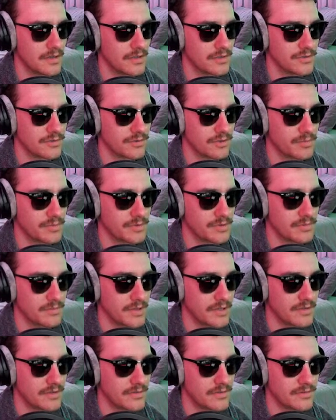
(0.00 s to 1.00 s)
a trip to
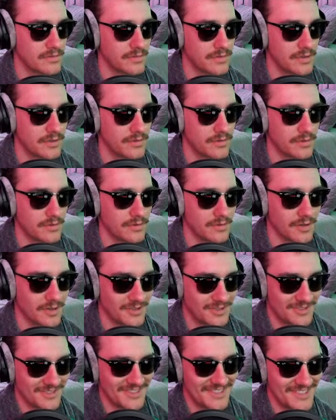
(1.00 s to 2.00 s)
my local
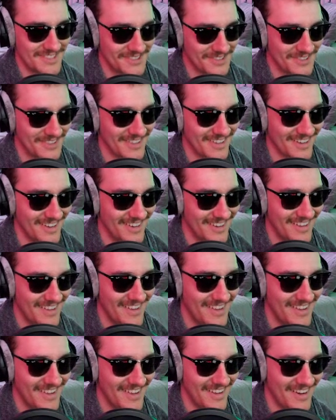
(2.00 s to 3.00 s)
grocery store
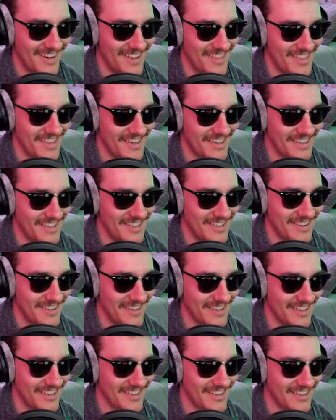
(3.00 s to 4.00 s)
and then eat
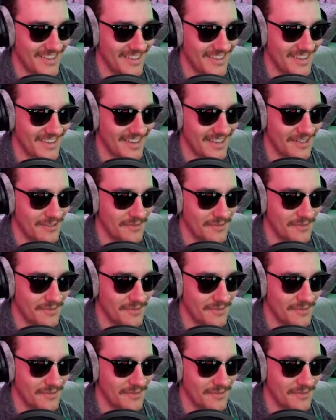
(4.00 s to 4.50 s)
like a head